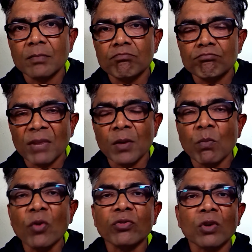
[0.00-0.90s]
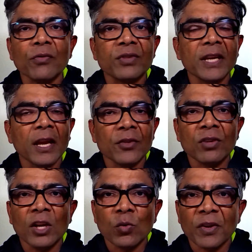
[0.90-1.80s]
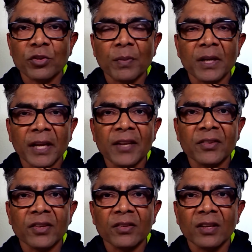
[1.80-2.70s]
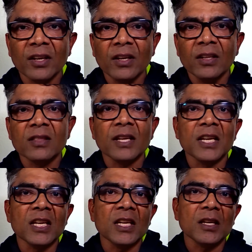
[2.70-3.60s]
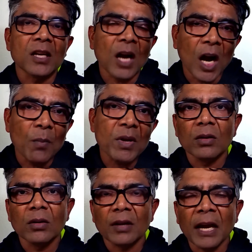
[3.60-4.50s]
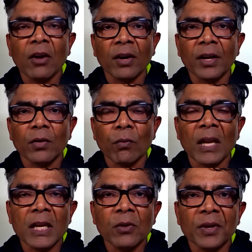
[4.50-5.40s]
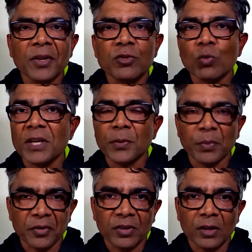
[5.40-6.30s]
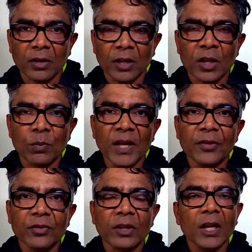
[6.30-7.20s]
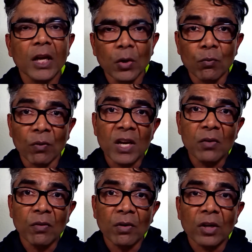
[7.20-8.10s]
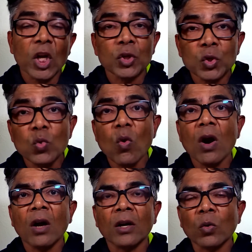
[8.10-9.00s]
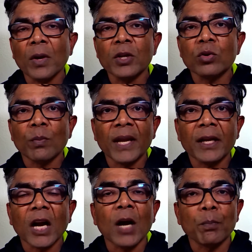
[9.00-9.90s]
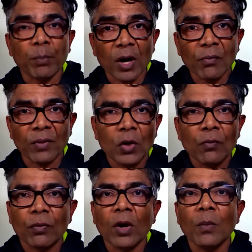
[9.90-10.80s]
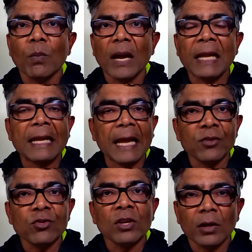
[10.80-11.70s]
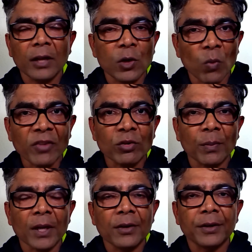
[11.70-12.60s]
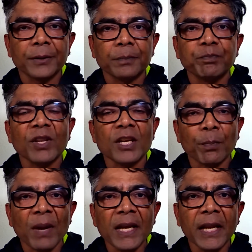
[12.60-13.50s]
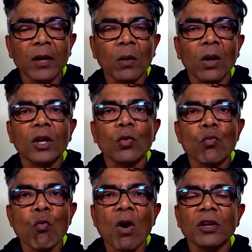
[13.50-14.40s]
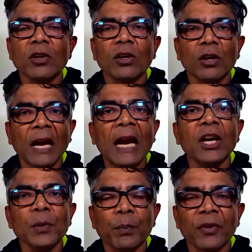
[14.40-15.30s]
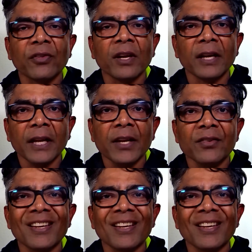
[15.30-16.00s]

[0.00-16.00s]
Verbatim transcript: In most of the angel investment cases, the common carry value is 20%. It means whenever you are going to make a profit from an angel investment, depending on what carry percent is,